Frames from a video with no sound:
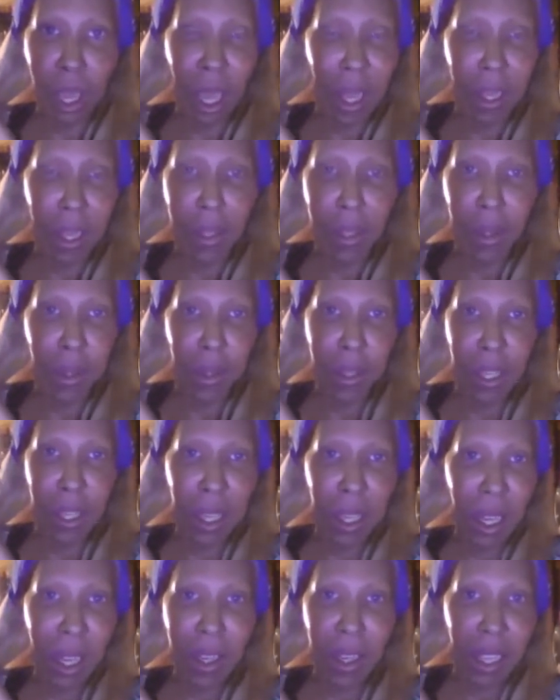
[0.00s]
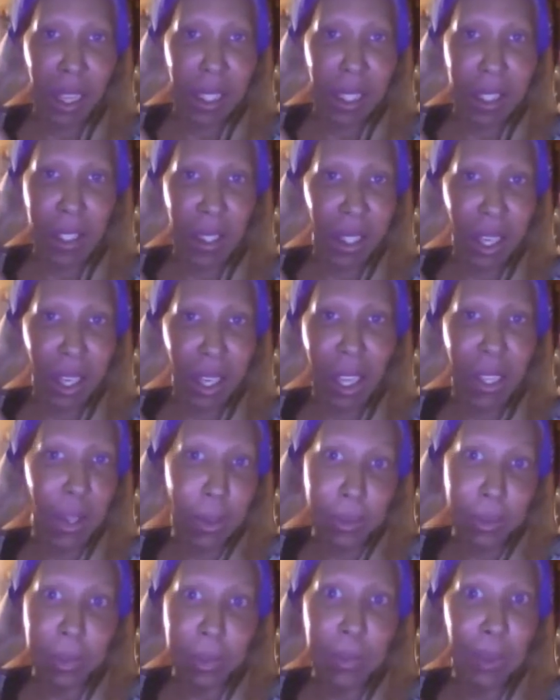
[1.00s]
and I'm putting it out nice and good. I know
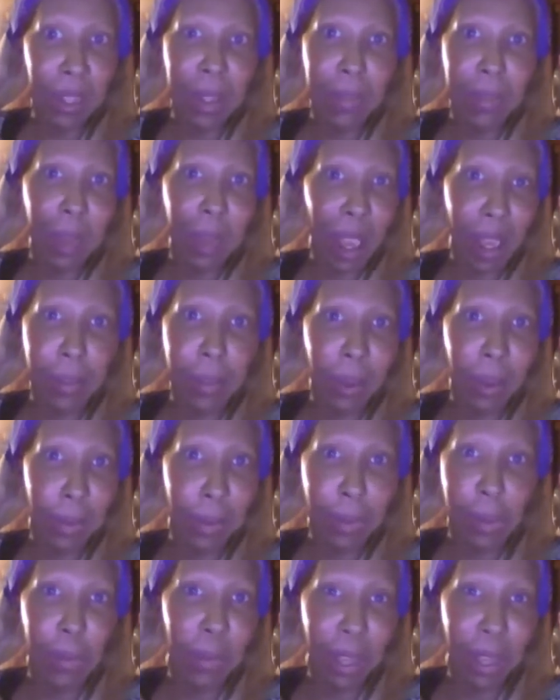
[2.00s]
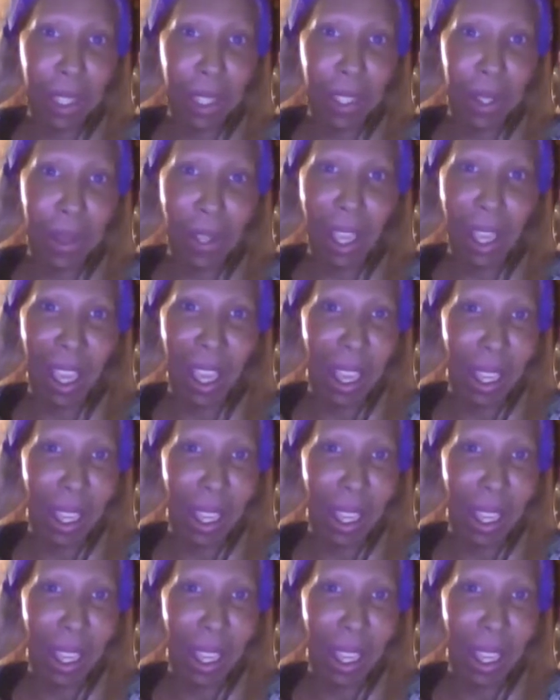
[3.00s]
I'm spraying the back of my room, but it's okay.